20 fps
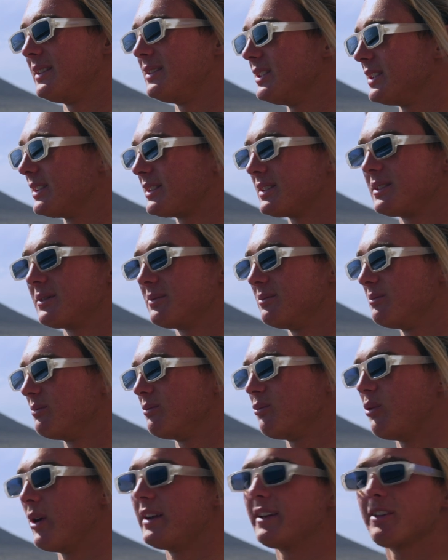just
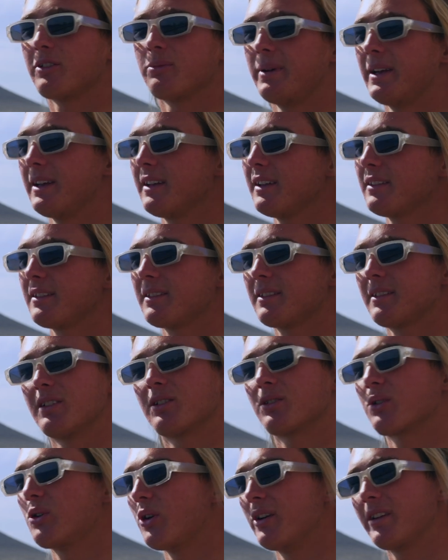went as big as the
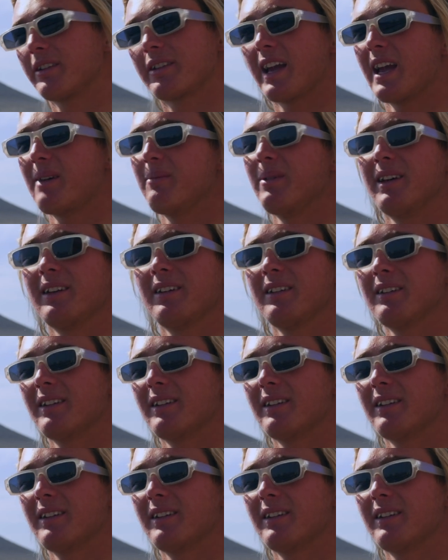score came in.